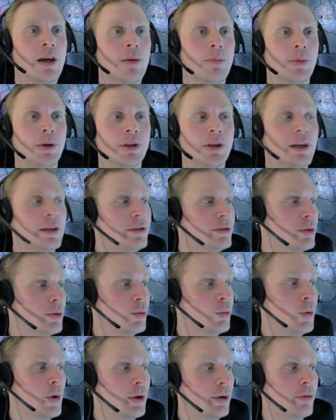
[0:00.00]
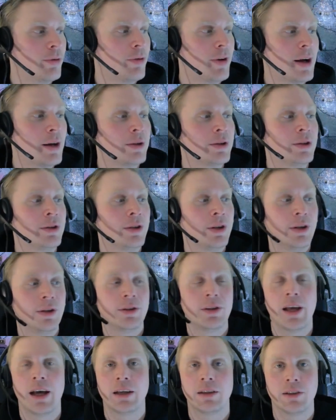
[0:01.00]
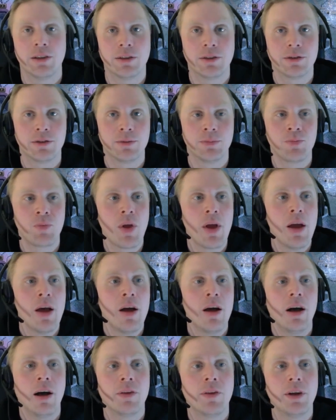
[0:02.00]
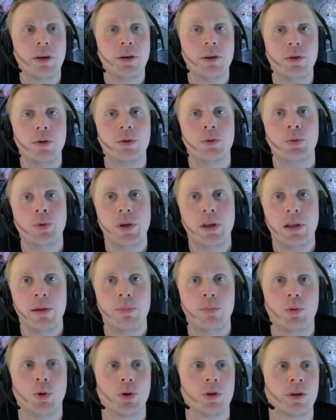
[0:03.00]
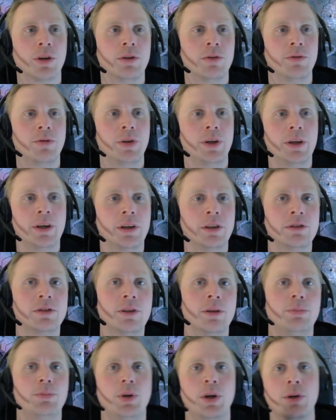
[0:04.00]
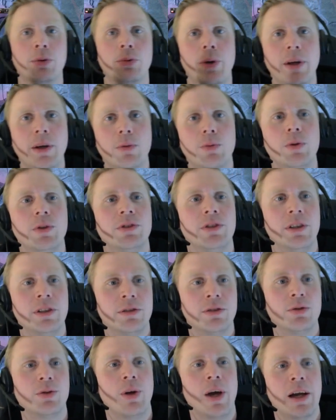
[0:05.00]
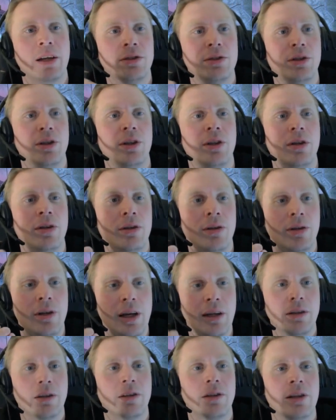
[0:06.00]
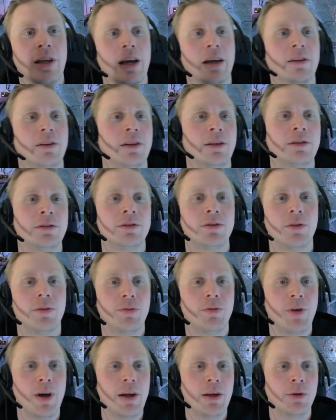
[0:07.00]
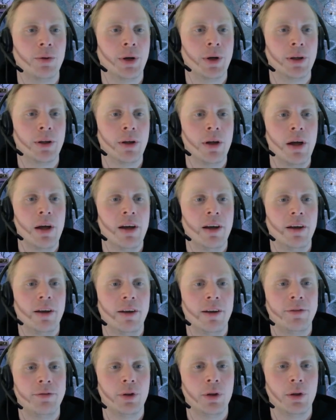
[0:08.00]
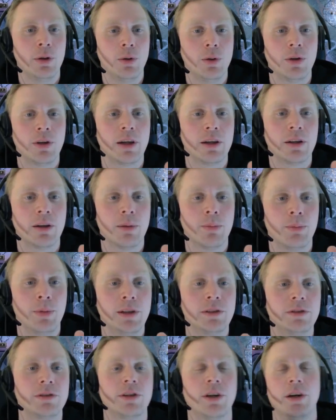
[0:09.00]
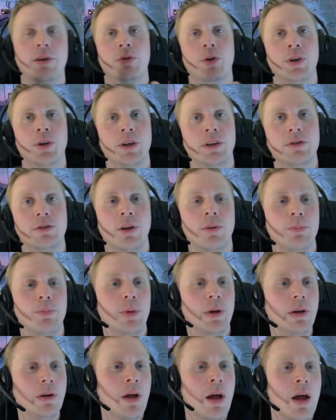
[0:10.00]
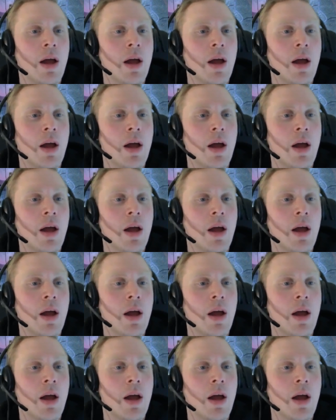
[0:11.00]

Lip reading: But that's where you found tactics. Another really important thing is the prerequisites to actually get a tactics firing. If you look at the Blitz here, for an example,